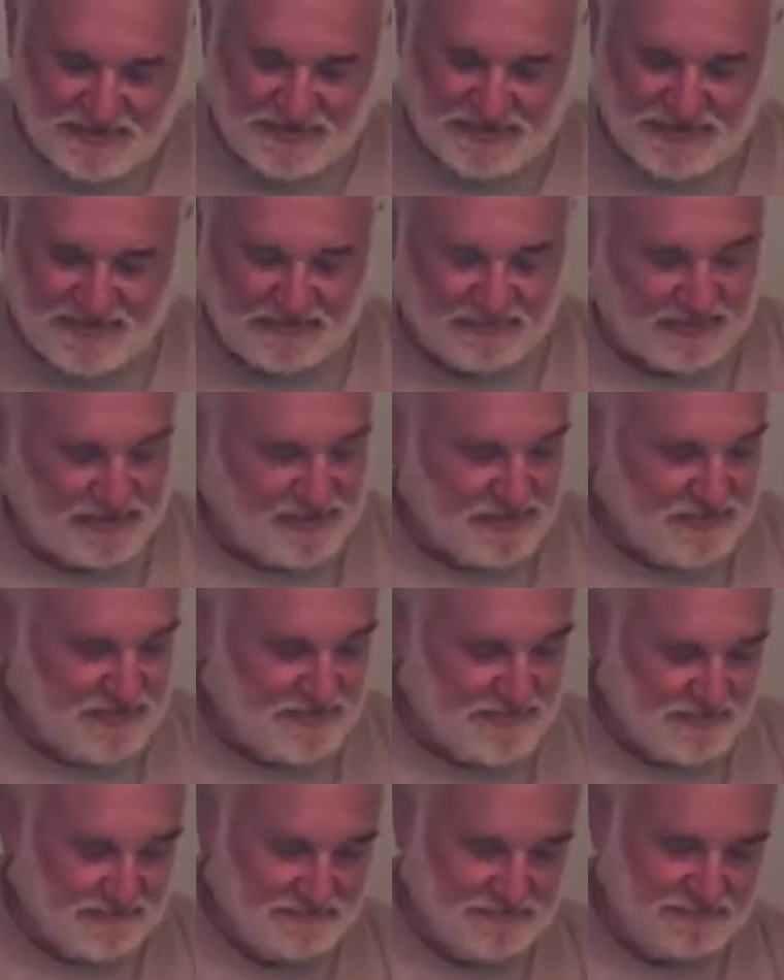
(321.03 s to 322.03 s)
can definitely use
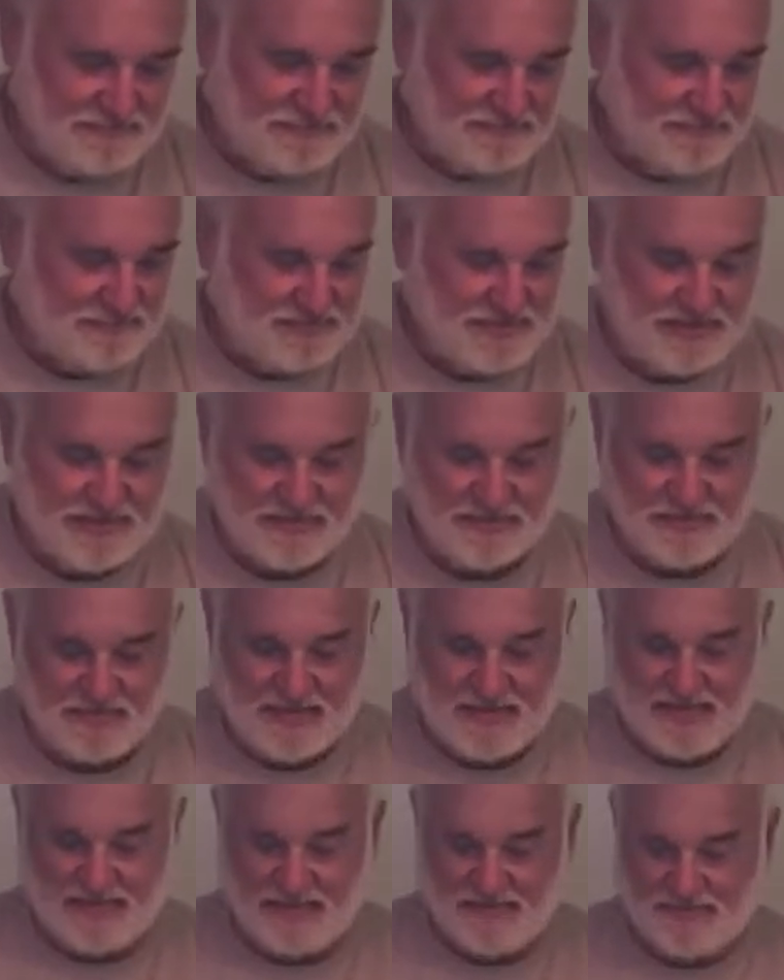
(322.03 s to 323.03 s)
them. You don't
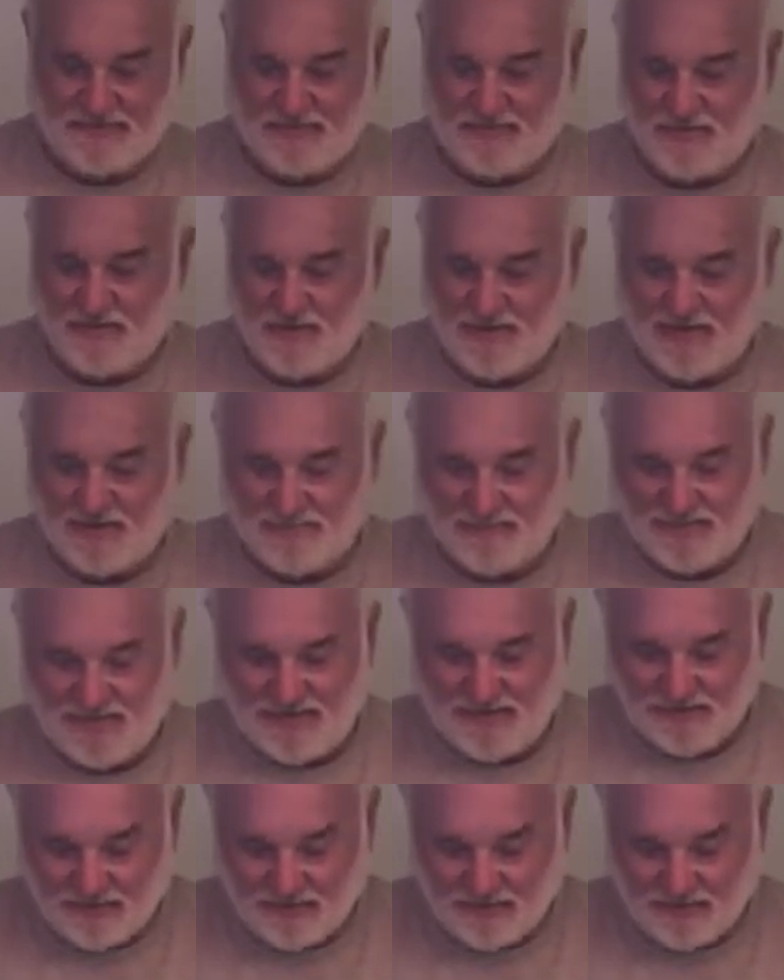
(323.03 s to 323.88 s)
have to go out and buy